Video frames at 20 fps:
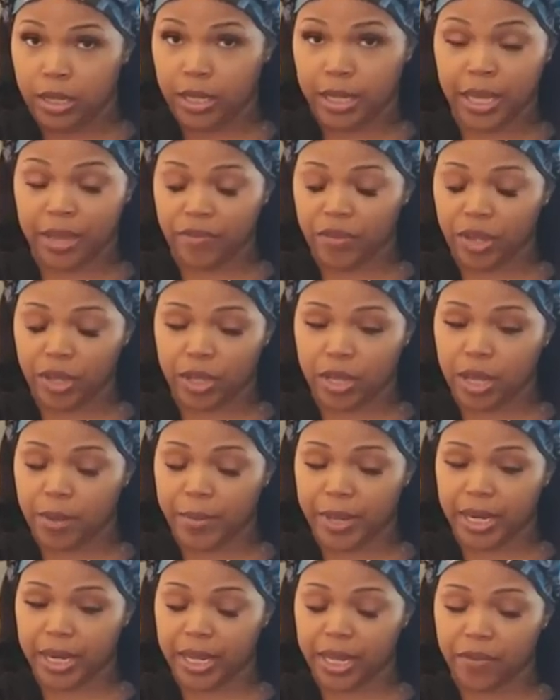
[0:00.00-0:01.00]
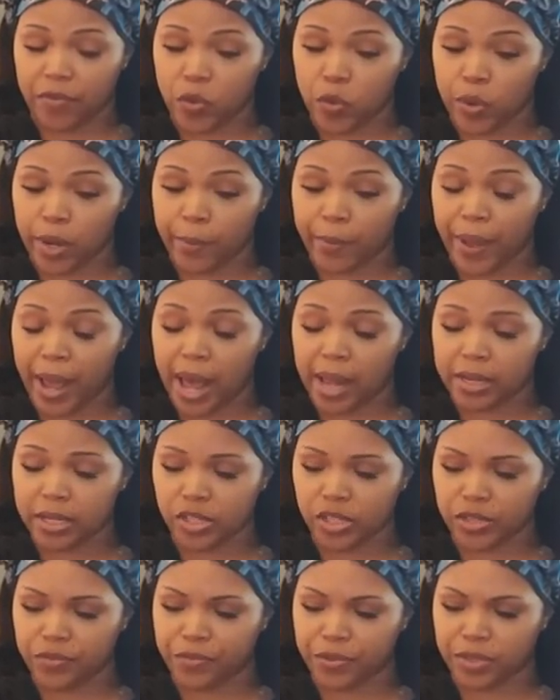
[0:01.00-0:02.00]
giving coming to give you an
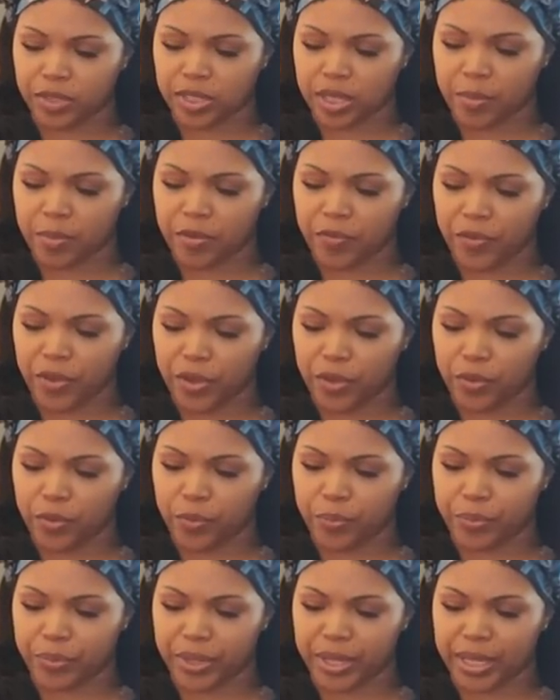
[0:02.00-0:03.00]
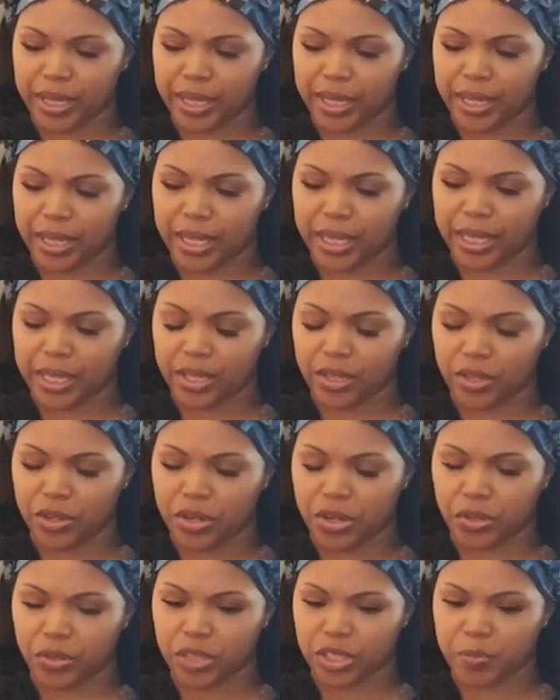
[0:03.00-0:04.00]
apology for some of you, but you
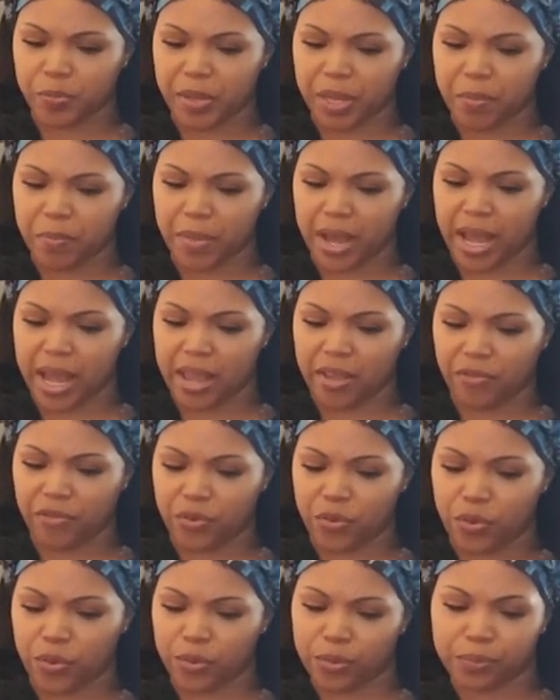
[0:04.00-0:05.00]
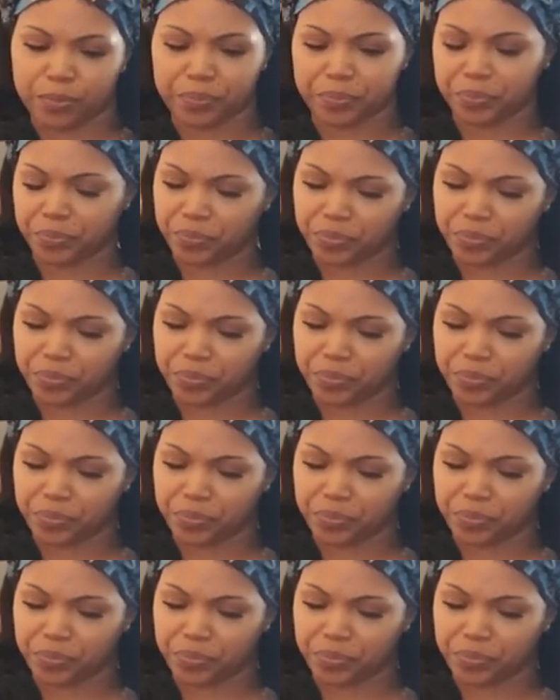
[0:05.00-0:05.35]
know, just be mindful.